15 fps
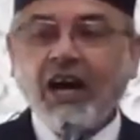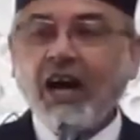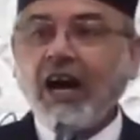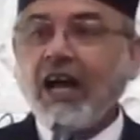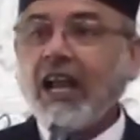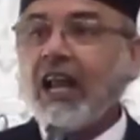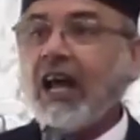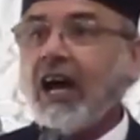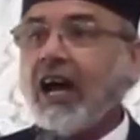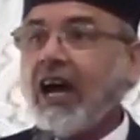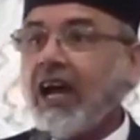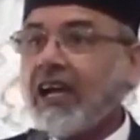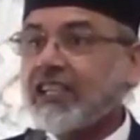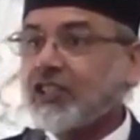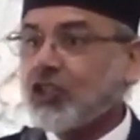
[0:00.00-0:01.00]
Allah
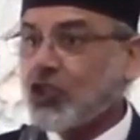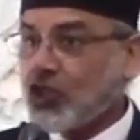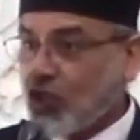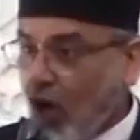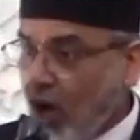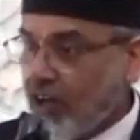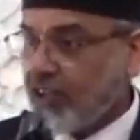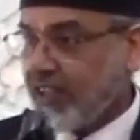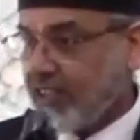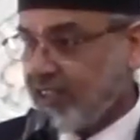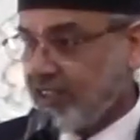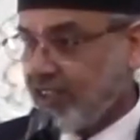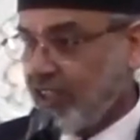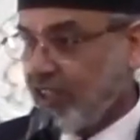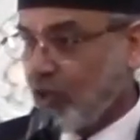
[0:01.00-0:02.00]
has taught
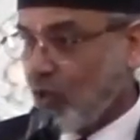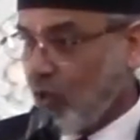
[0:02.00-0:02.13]
us in